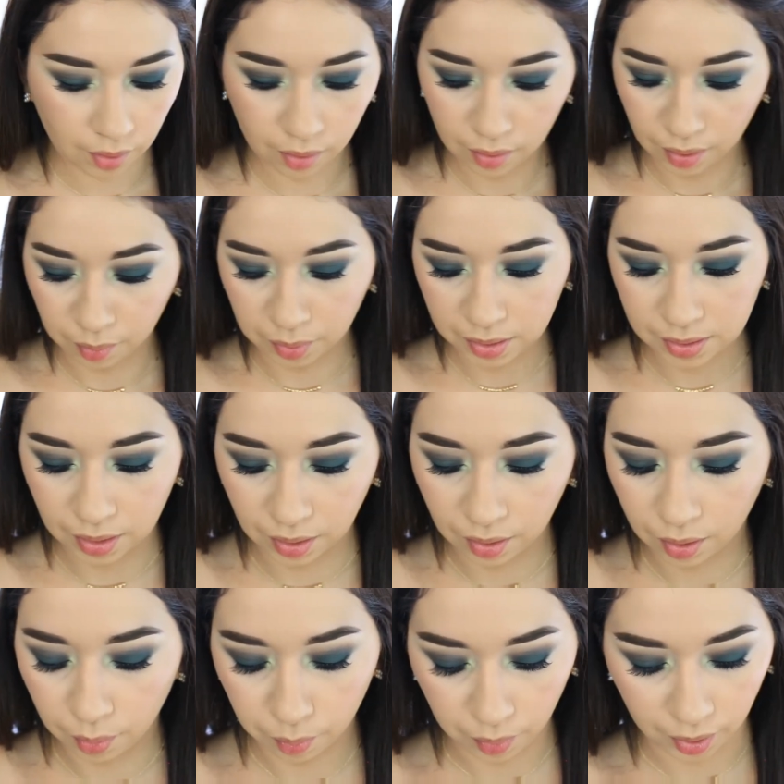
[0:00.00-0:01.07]
And then I'm going to
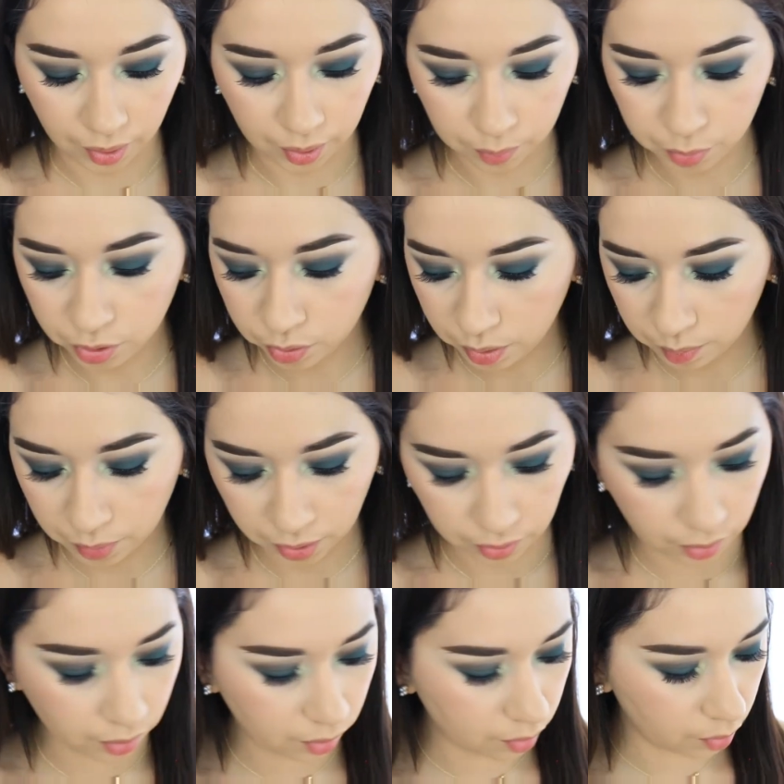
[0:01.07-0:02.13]
take my beauty
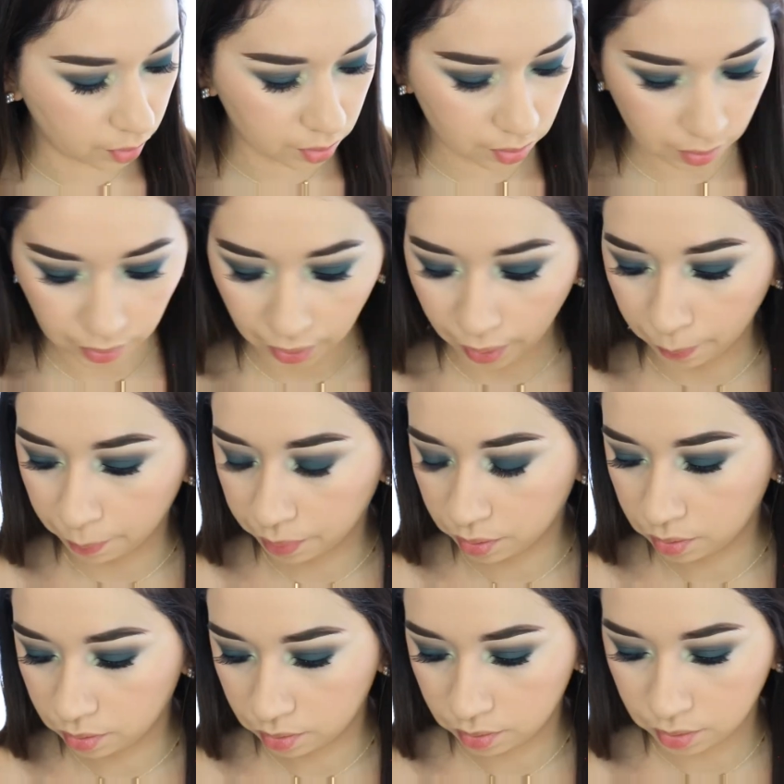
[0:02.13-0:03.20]
blender. Where's the cap?
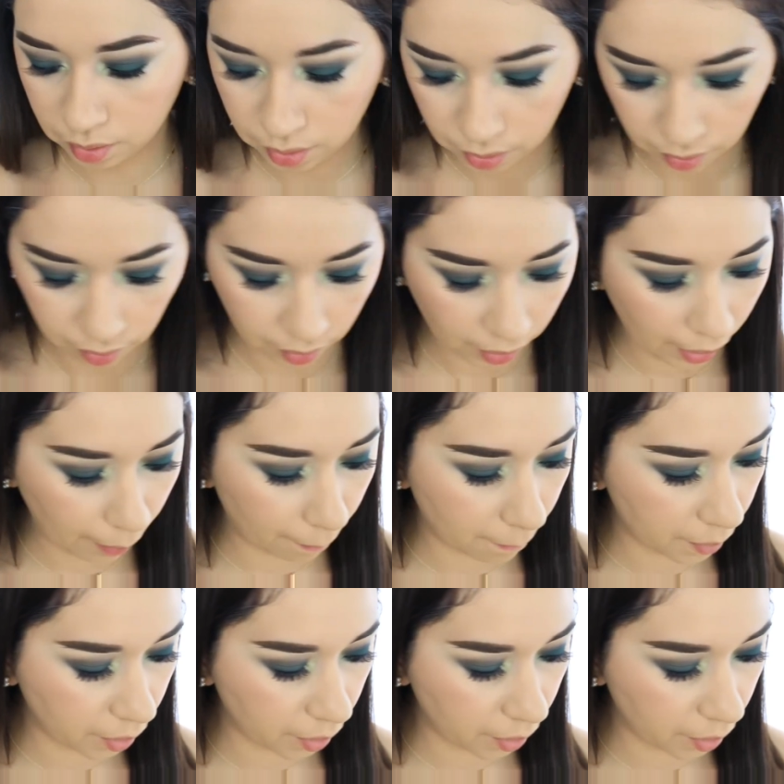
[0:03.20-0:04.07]
I need the cap.